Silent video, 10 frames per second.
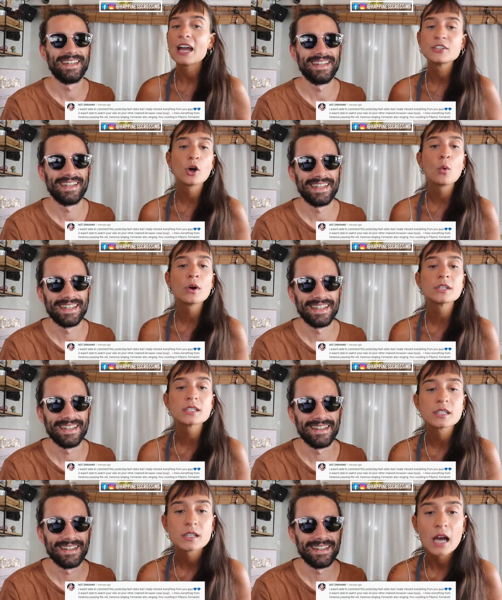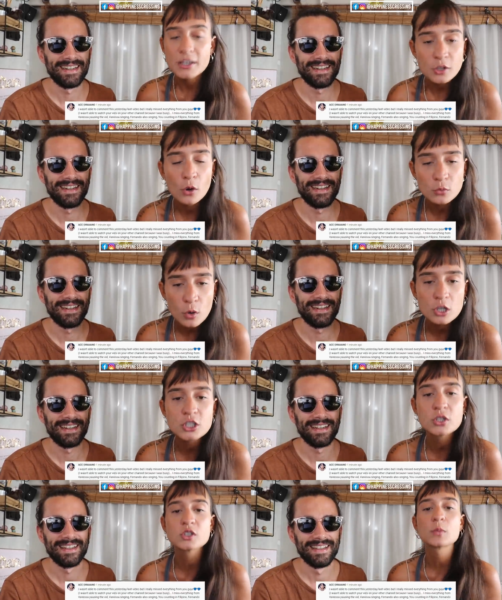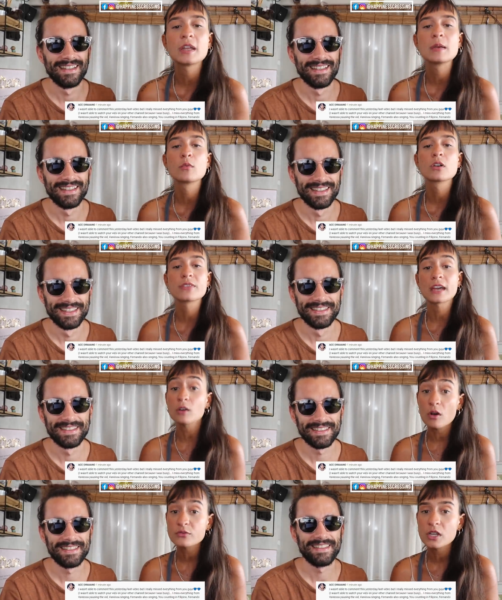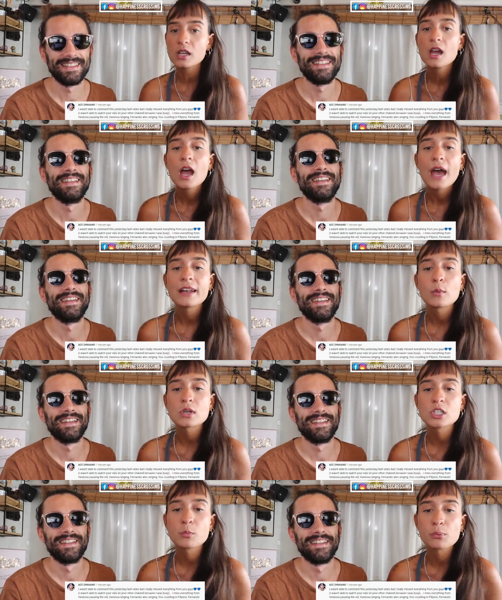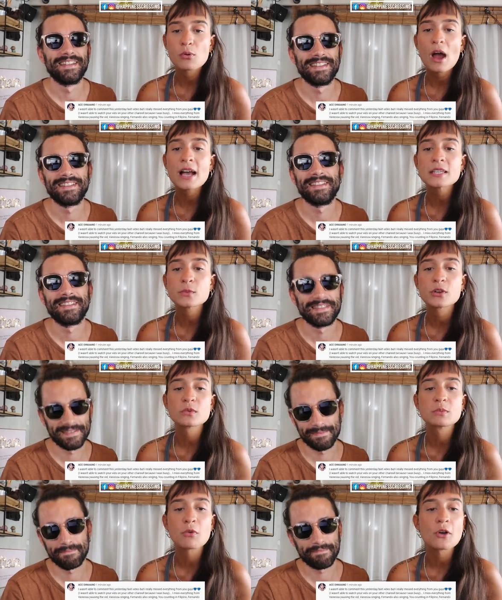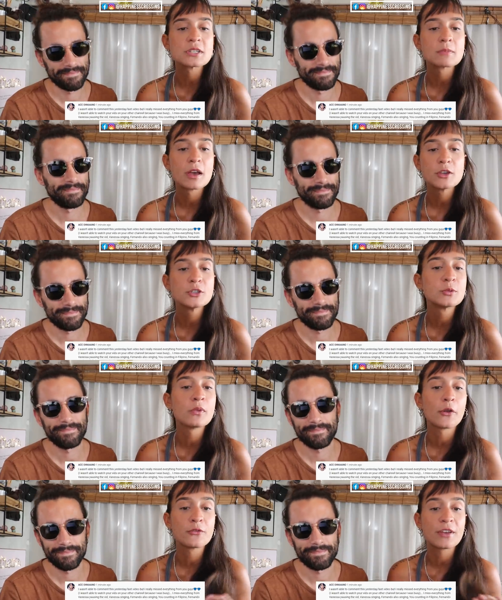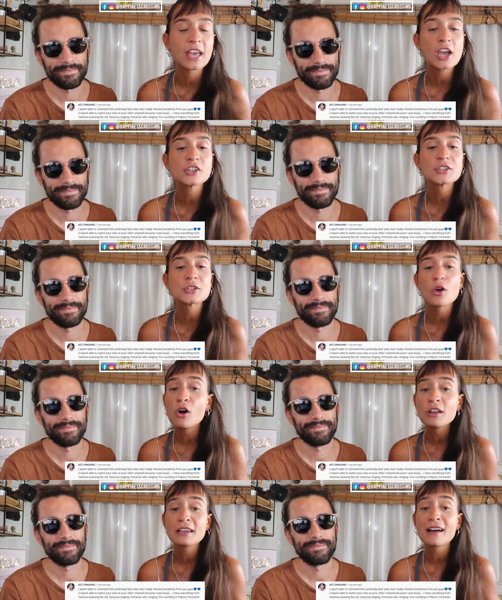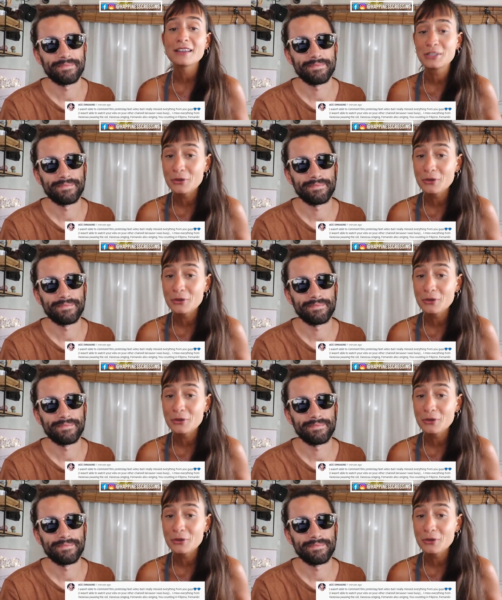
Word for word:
Speaker 1: I don't want I don't watch YouTube anymore that often, and I was surprised when I was browsing my YouTube notifications earlier at